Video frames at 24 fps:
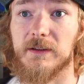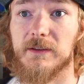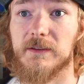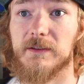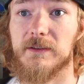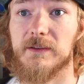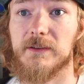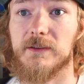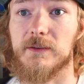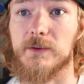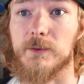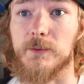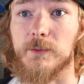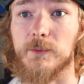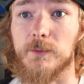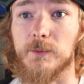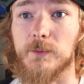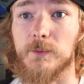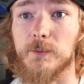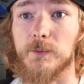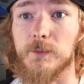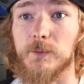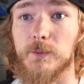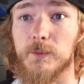
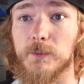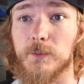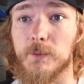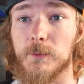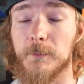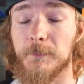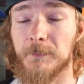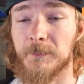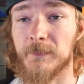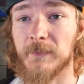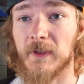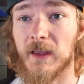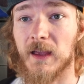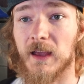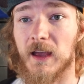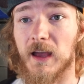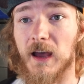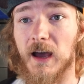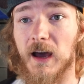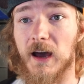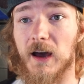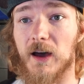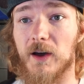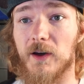So
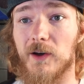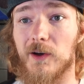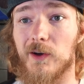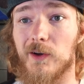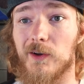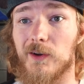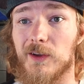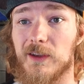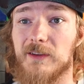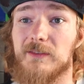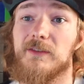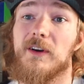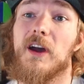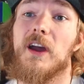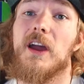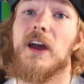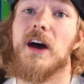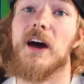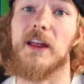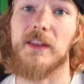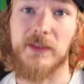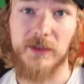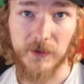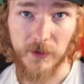if I
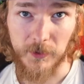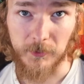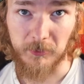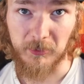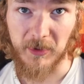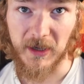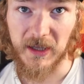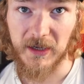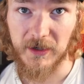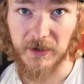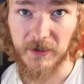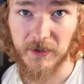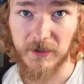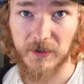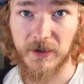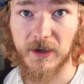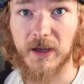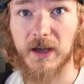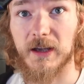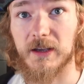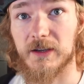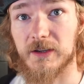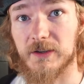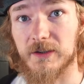had known better,
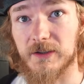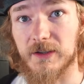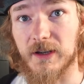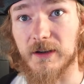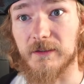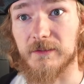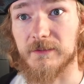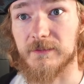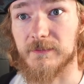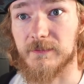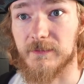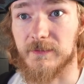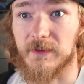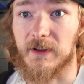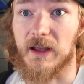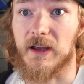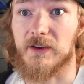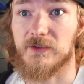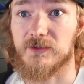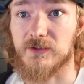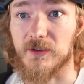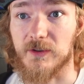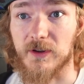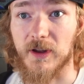I could have
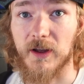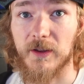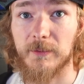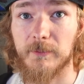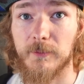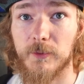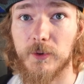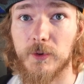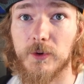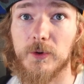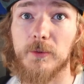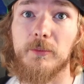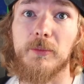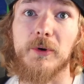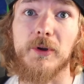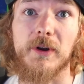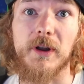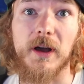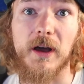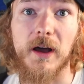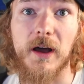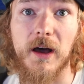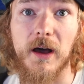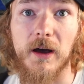flashed a lot more,
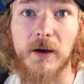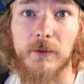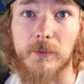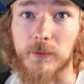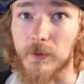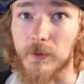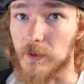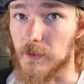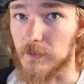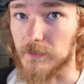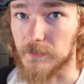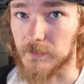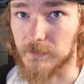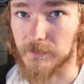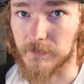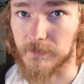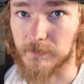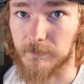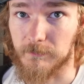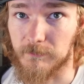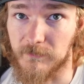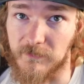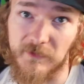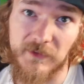but I
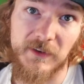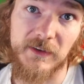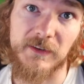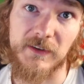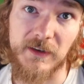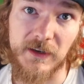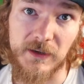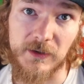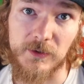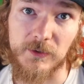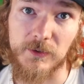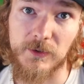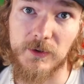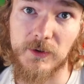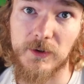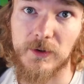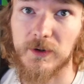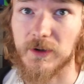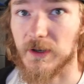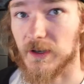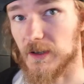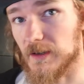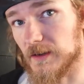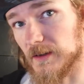was visiting New
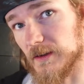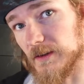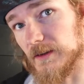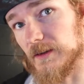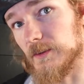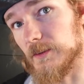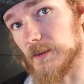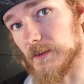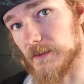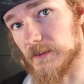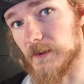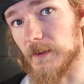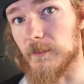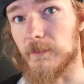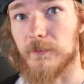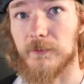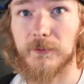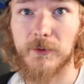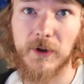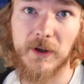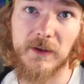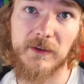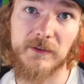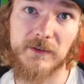York. There were some
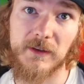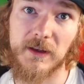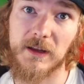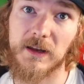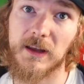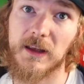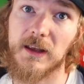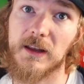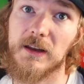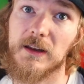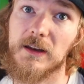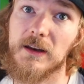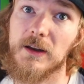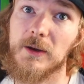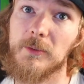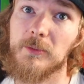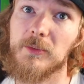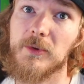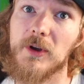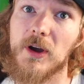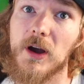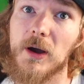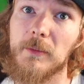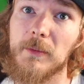friends that ended
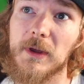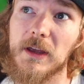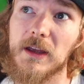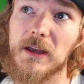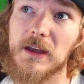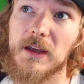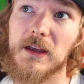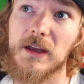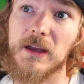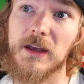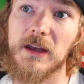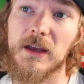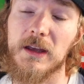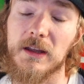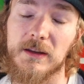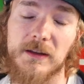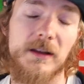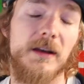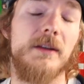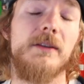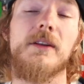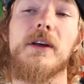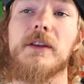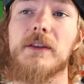up coming,
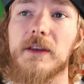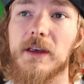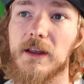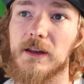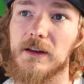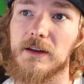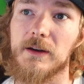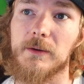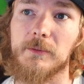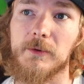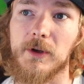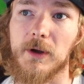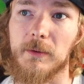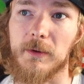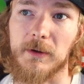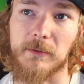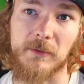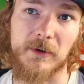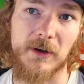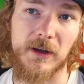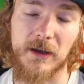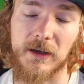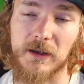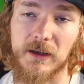not ended up coming,
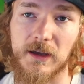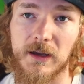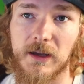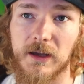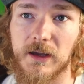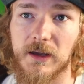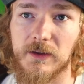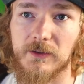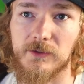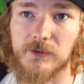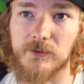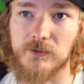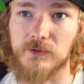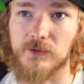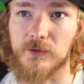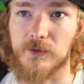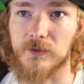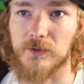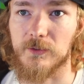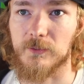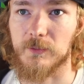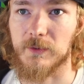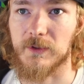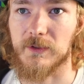but I had to
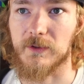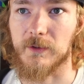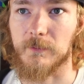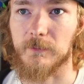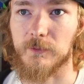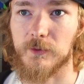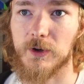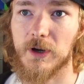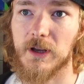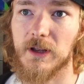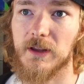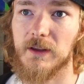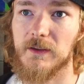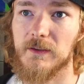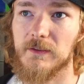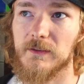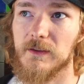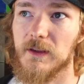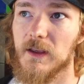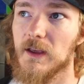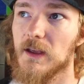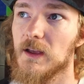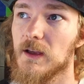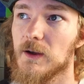join with some friends.
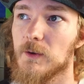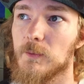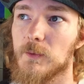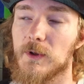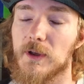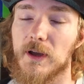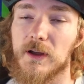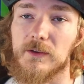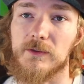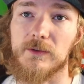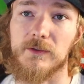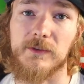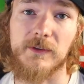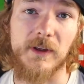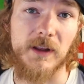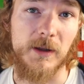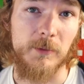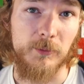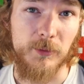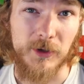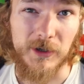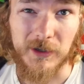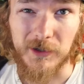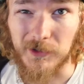We had to
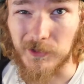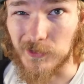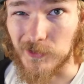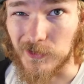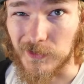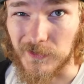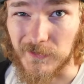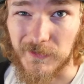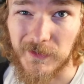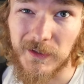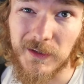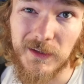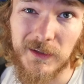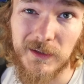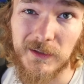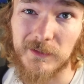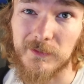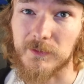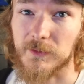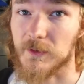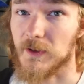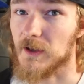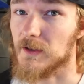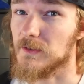celebrate New Year's
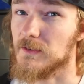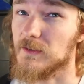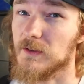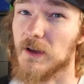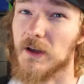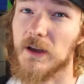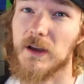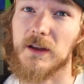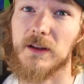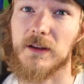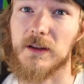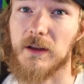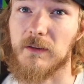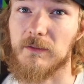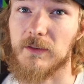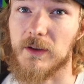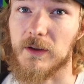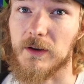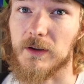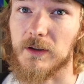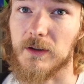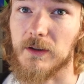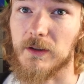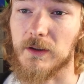Eve. I've
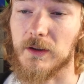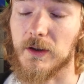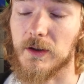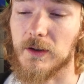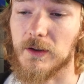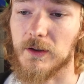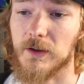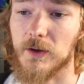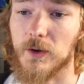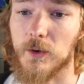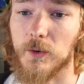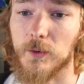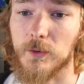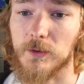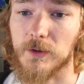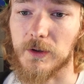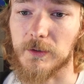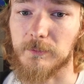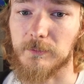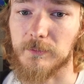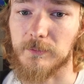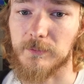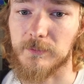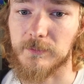done a
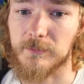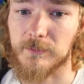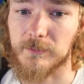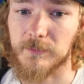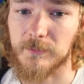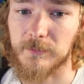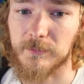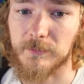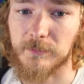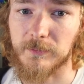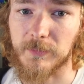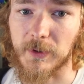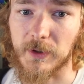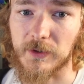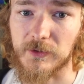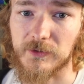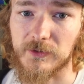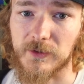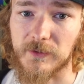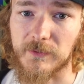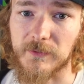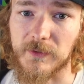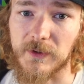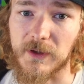whole
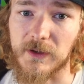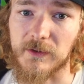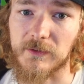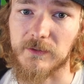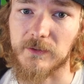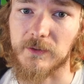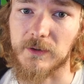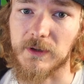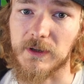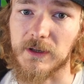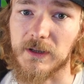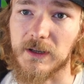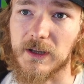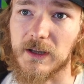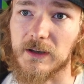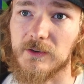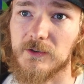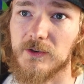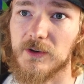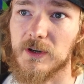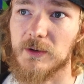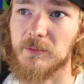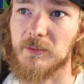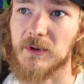bunch of things during that
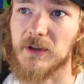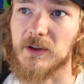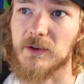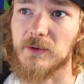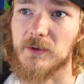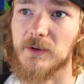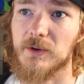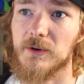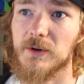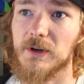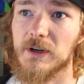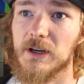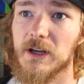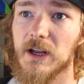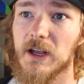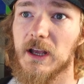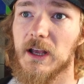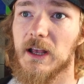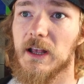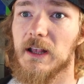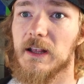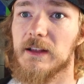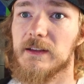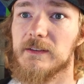trip in New York.
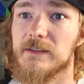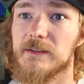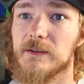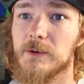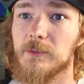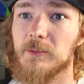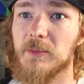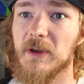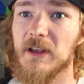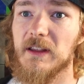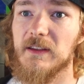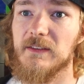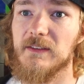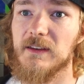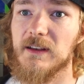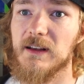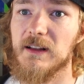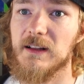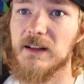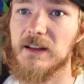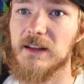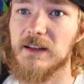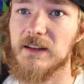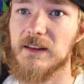So
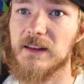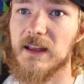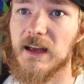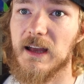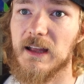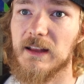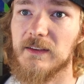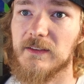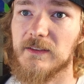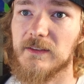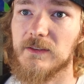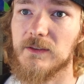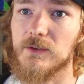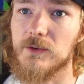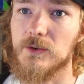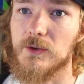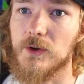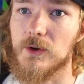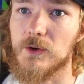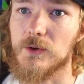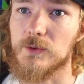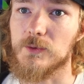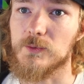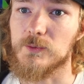basically that's
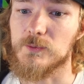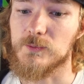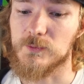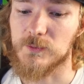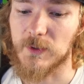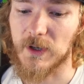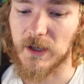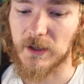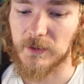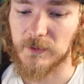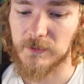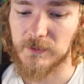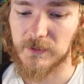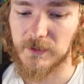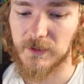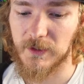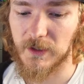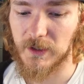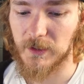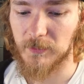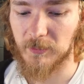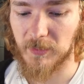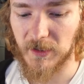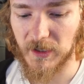the
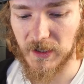roundup.